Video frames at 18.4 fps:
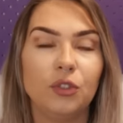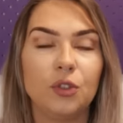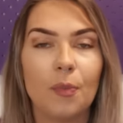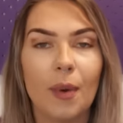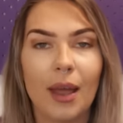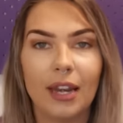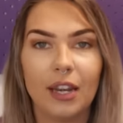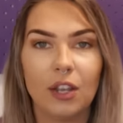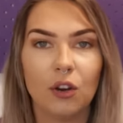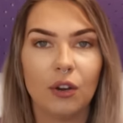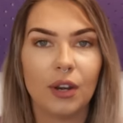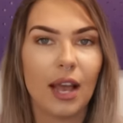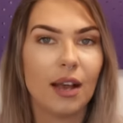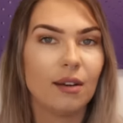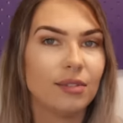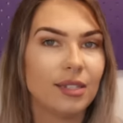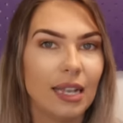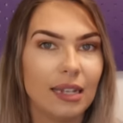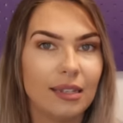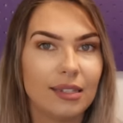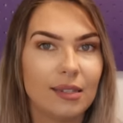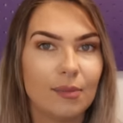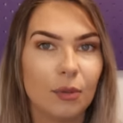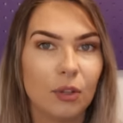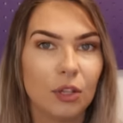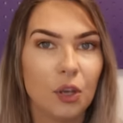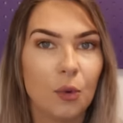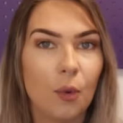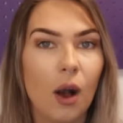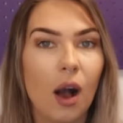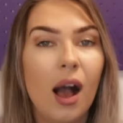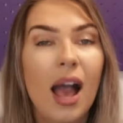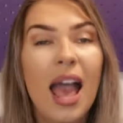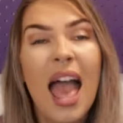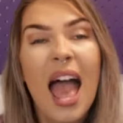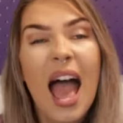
depending on how sensible you are.